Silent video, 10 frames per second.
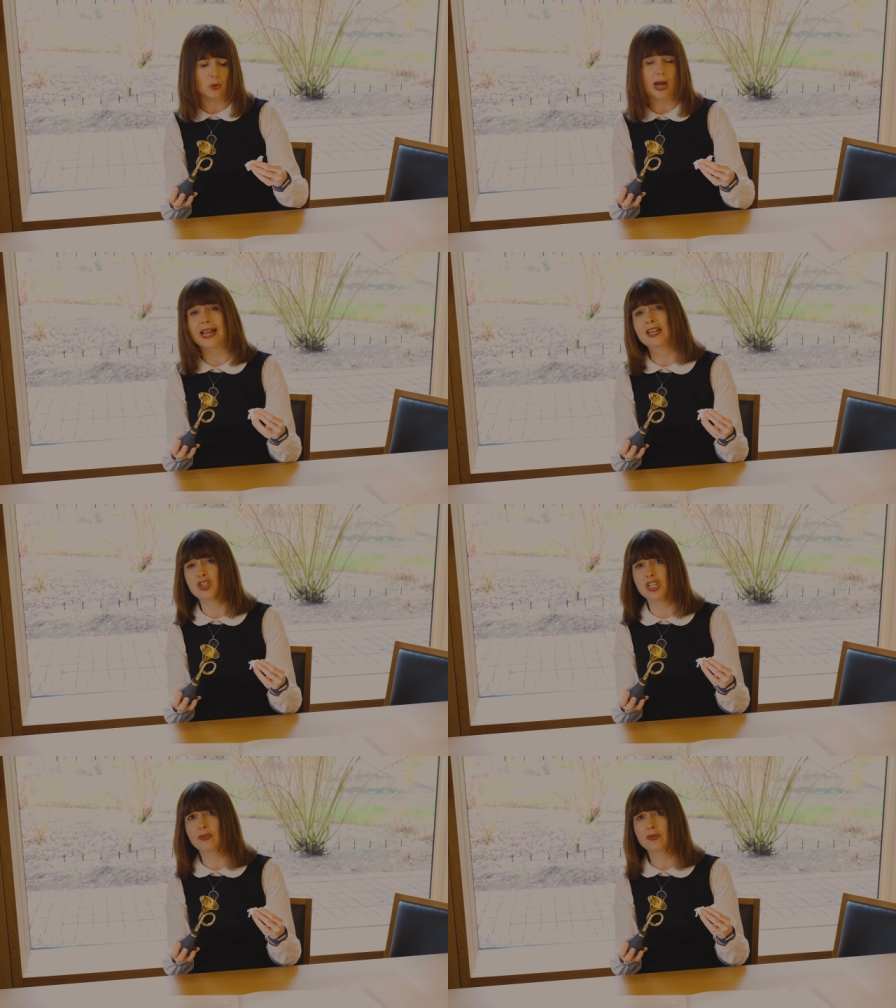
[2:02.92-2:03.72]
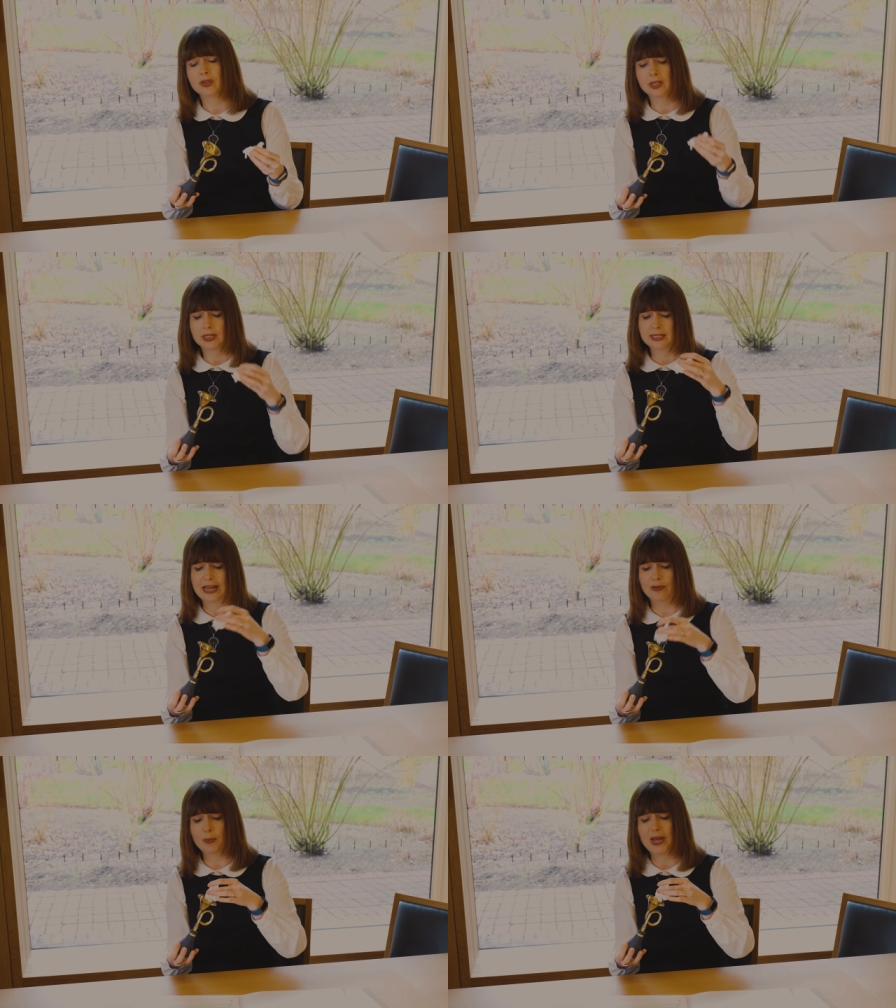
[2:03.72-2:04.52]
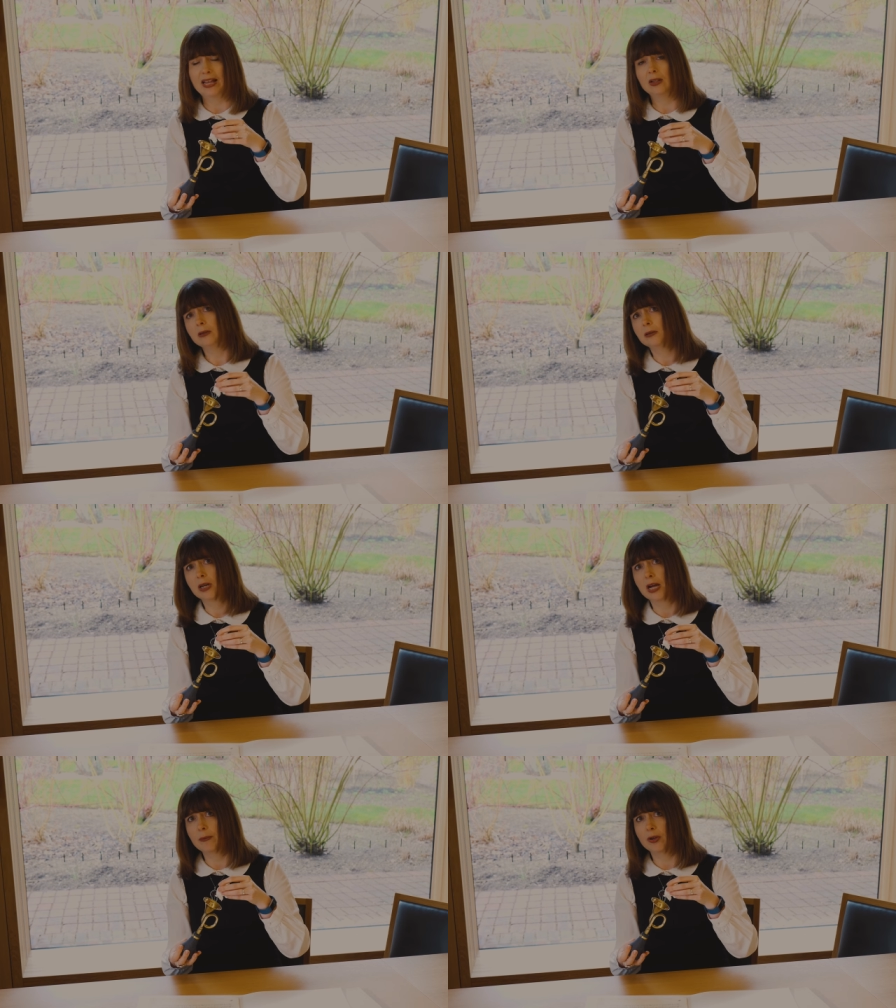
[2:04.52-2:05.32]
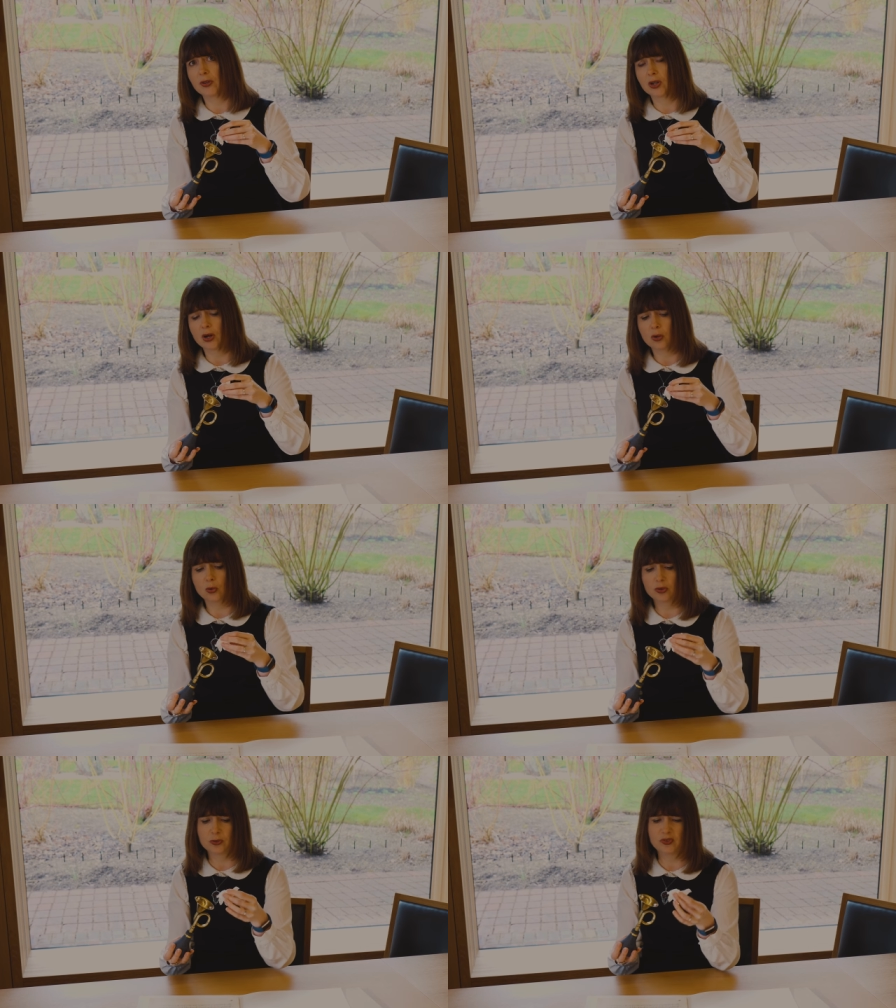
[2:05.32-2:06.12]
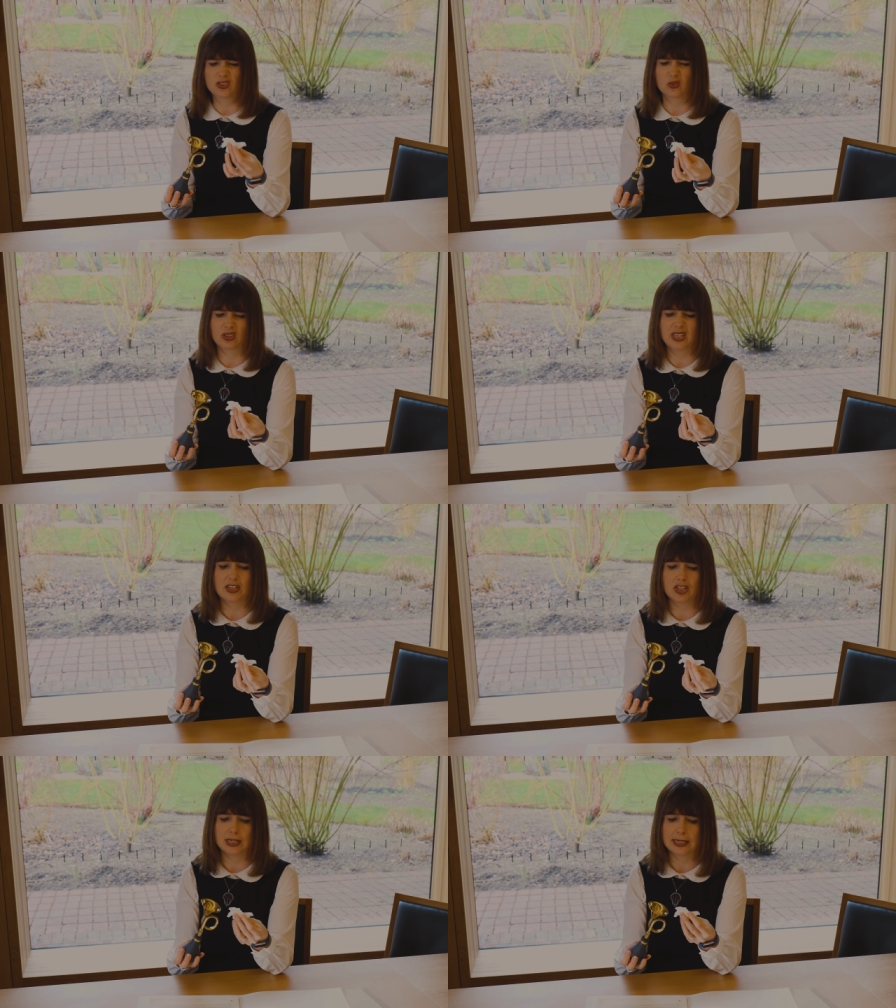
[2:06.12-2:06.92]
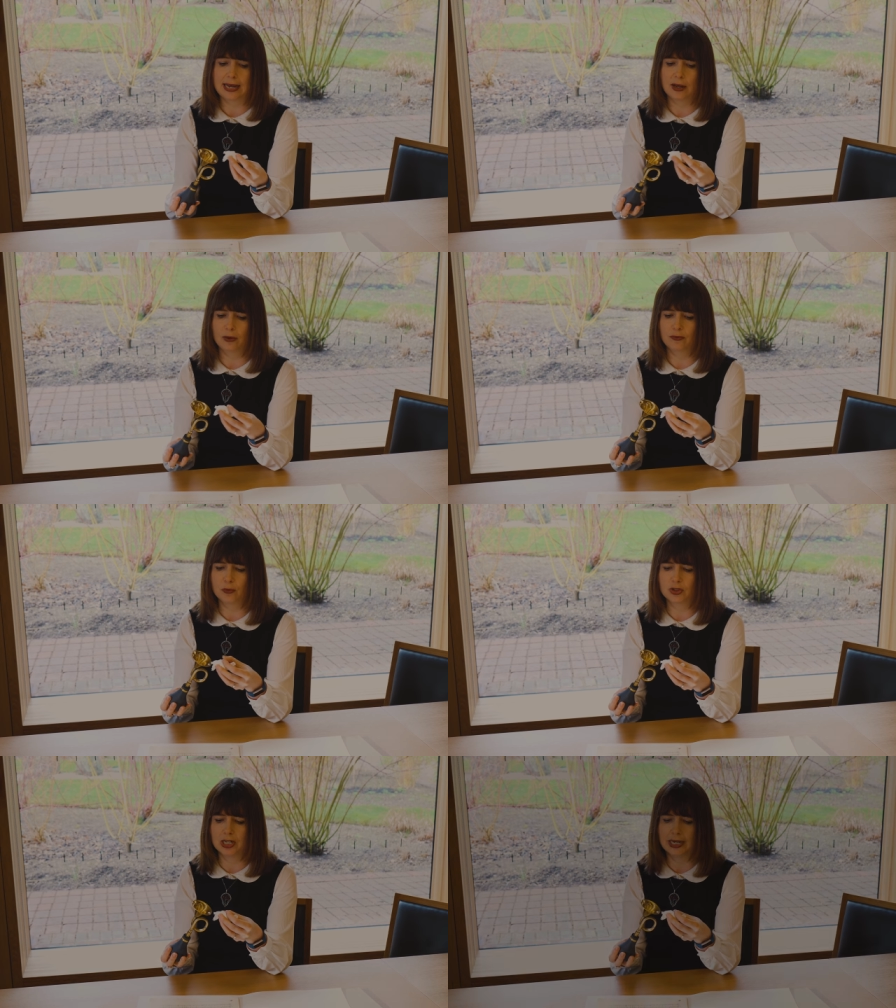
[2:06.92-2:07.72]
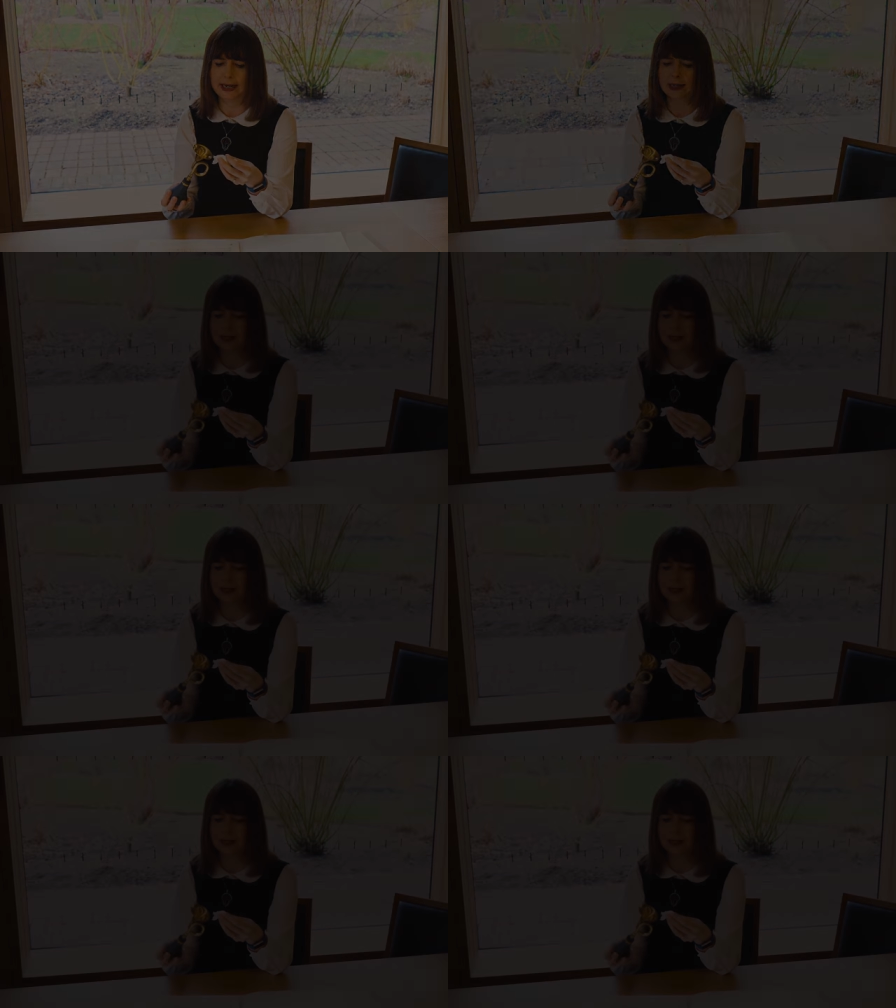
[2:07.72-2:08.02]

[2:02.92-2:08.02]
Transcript: your handkerchief down the bell um, of the car horn, so we just got a kitchen towel unfortunately.